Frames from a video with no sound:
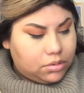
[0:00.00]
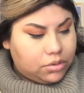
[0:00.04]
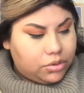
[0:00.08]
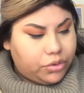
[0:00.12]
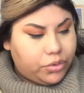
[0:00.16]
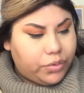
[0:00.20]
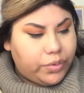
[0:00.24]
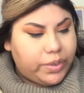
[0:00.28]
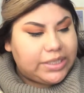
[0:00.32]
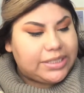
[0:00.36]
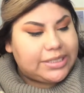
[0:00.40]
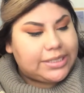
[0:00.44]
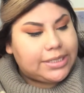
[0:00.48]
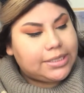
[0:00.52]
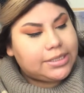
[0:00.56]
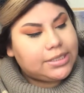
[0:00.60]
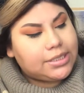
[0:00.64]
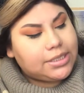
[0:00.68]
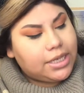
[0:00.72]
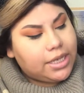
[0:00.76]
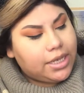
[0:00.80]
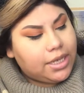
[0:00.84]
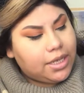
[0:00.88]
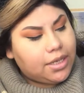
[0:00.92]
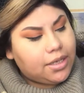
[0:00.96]

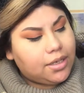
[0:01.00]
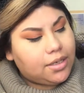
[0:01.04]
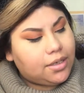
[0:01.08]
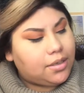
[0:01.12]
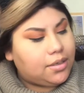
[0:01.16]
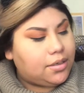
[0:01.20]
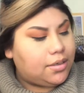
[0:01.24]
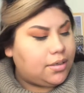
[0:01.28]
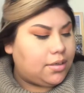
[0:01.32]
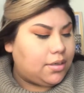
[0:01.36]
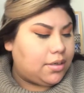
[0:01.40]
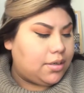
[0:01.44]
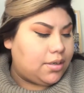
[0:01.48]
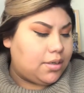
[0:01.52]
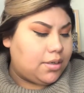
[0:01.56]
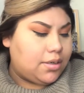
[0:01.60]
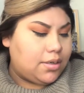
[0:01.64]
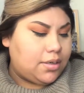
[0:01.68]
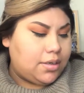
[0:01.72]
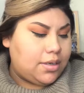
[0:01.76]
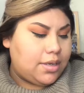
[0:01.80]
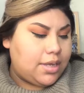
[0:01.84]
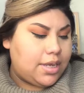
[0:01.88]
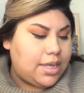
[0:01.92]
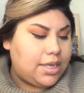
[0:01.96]
360,
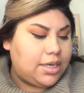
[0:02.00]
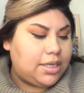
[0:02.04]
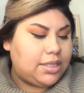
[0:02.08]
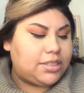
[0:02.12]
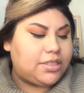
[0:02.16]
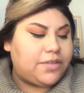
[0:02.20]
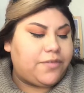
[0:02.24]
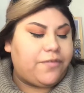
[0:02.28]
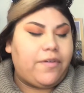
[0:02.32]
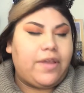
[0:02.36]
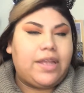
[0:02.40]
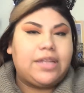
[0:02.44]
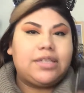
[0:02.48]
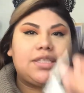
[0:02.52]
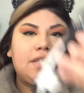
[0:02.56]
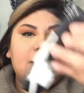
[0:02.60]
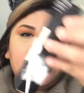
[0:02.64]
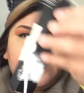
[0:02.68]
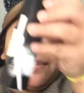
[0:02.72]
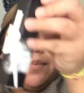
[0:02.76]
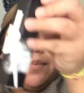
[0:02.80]
and it's Fenty